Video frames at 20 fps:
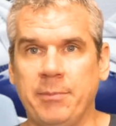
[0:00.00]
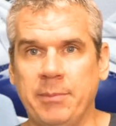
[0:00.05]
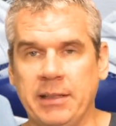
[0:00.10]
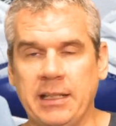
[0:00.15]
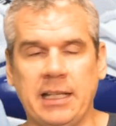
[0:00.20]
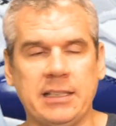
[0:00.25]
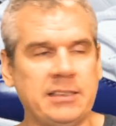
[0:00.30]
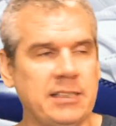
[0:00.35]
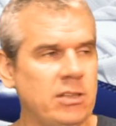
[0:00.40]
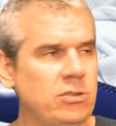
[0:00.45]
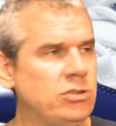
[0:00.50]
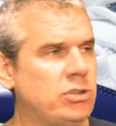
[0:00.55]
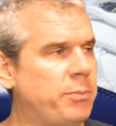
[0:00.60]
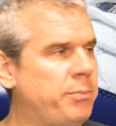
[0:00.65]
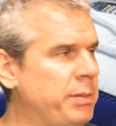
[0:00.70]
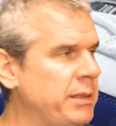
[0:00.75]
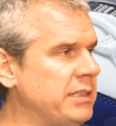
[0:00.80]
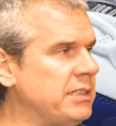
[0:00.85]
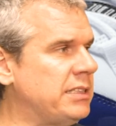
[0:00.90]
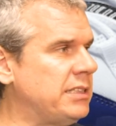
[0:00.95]
I mean, that sounds a
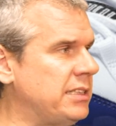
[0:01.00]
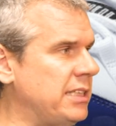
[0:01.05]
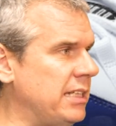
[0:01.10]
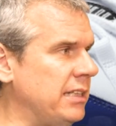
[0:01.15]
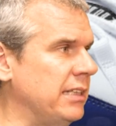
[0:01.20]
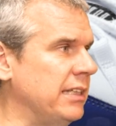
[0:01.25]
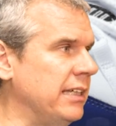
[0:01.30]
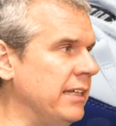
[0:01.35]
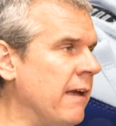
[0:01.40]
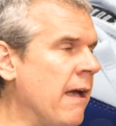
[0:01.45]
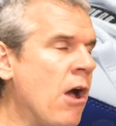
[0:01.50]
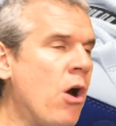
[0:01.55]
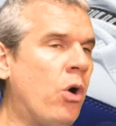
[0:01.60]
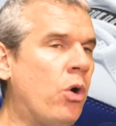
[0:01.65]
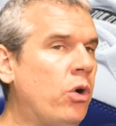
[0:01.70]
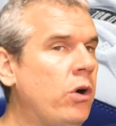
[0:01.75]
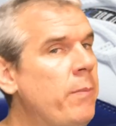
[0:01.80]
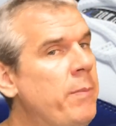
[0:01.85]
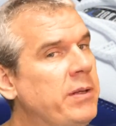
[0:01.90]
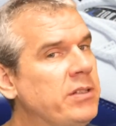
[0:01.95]
bit silly
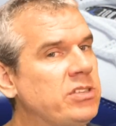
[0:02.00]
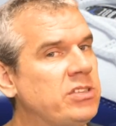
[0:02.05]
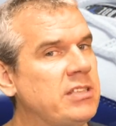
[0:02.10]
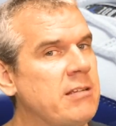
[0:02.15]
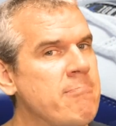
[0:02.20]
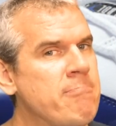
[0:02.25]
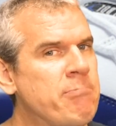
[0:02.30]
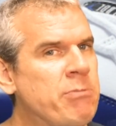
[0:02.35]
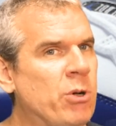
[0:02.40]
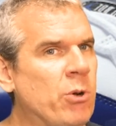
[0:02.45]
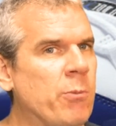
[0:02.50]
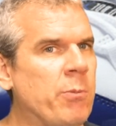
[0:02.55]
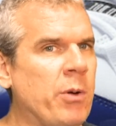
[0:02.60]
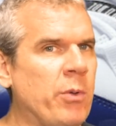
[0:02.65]
or a bit simple,